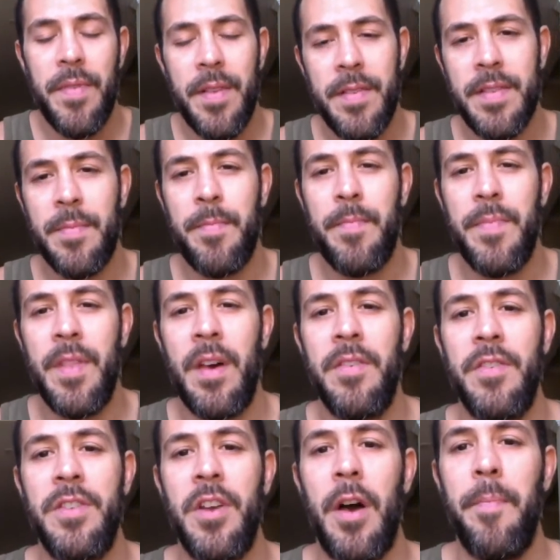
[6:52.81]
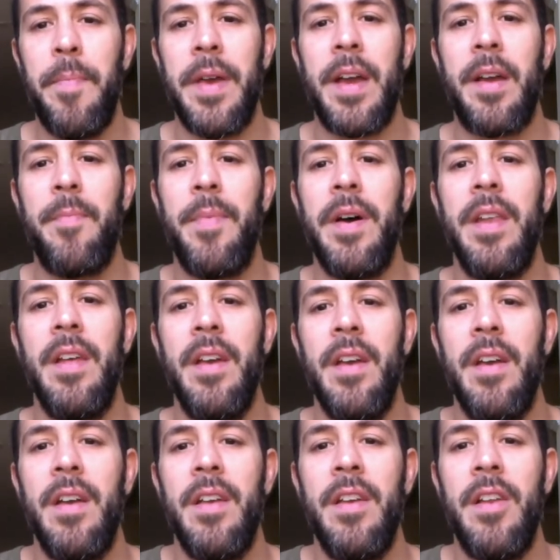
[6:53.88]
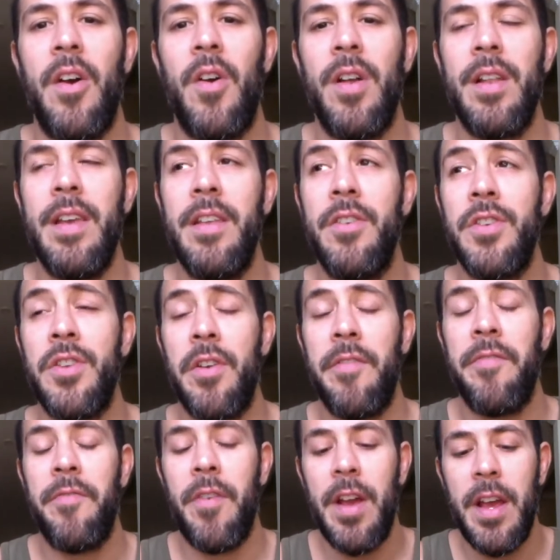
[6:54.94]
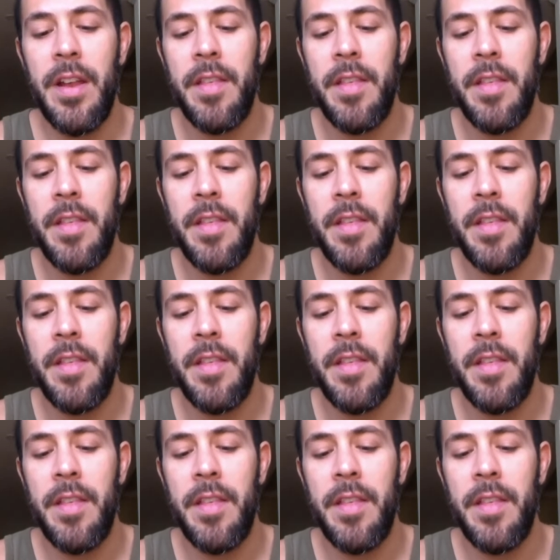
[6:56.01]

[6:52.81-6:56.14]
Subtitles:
it's another topic, but our leaders are afraid,